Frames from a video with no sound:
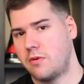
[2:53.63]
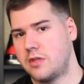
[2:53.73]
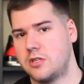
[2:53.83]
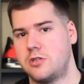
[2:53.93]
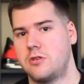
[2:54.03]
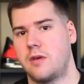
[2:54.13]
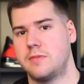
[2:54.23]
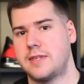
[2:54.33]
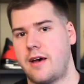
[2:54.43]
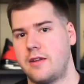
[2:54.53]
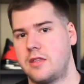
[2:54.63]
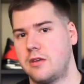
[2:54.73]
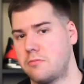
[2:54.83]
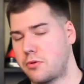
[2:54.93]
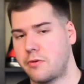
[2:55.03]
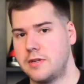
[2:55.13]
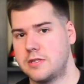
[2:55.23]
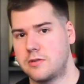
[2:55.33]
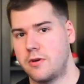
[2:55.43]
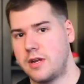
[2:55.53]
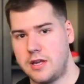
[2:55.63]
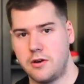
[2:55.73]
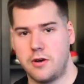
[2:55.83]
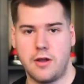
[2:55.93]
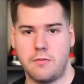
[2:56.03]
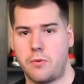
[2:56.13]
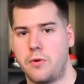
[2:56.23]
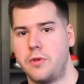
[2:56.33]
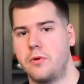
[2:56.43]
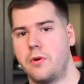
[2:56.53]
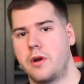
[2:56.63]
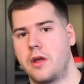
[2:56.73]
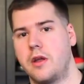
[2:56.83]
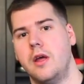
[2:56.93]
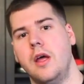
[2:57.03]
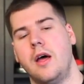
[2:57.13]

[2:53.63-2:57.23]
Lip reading: when this shoe comes out at the employee store here in Portland, Oregon,